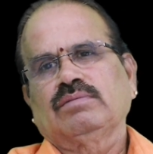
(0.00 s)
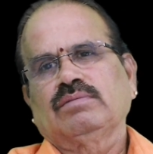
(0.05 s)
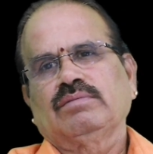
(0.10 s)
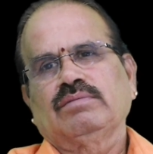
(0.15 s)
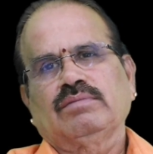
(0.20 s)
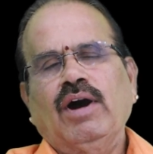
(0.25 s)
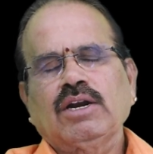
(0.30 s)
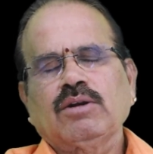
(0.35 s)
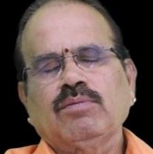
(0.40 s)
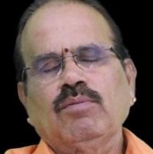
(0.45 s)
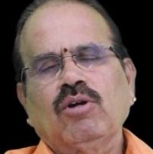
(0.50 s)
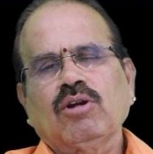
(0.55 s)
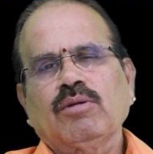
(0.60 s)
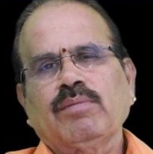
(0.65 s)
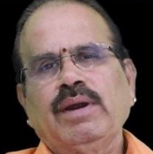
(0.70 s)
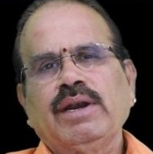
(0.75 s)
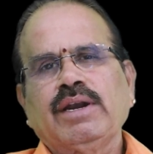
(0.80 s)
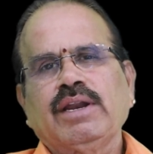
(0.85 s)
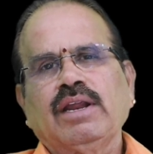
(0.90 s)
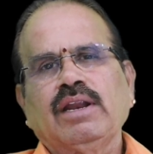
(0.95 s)
What more
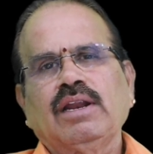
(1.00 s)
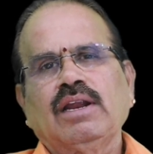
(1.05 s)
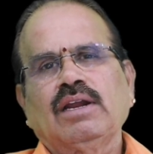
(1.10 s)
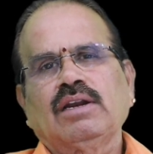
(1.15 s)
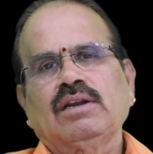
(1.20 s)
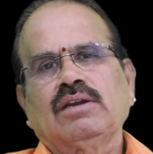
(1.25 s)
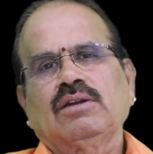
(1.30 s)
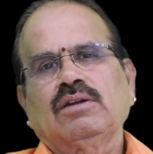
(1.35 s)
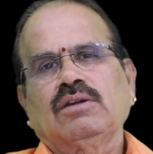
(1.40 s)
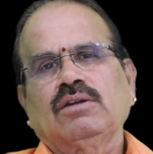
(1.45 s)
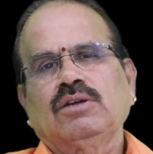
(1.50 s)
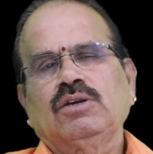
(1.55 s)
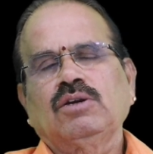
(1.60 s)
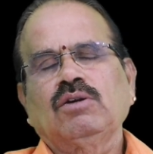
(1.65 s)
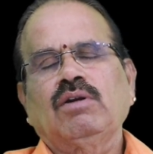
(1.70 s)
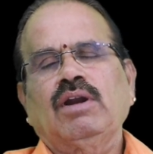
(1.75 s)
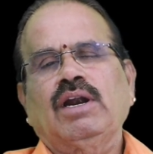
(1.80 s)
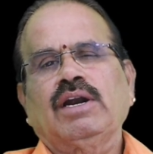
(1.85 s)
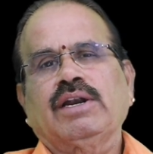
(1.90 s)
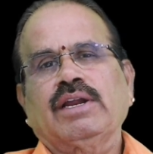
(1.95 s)
material
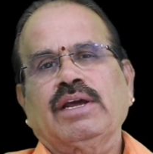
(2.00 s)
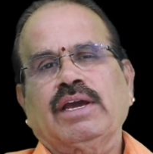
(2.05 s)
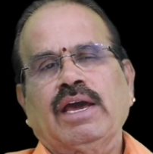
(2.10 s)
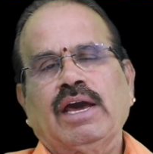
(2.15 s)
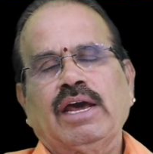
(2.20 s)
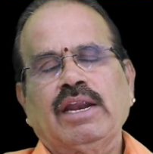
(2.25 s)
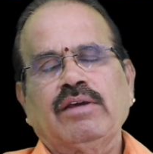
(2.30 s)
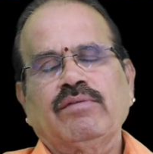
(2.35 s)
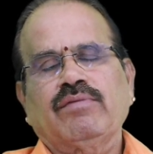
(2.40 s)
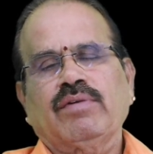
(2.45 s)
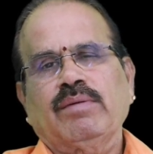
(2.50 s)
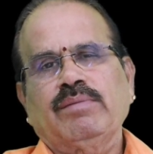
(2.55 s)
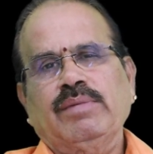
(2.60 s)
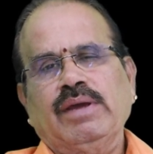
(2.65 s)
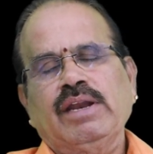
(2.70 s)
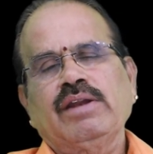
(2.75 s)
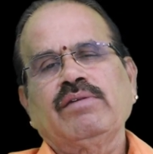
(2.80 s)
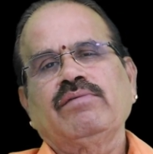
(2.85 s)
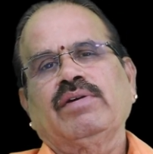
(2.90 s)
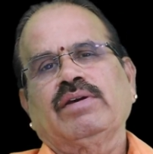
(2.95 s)
you will have to carry from
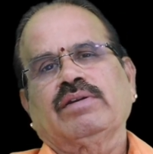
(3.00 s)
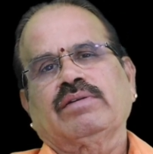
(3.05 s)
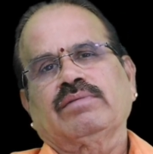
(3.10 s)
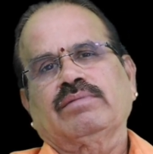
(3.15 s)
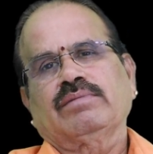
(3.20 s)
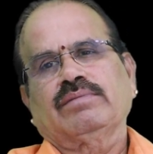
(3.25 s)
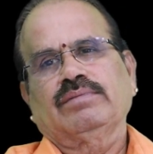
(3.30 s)
anywhere?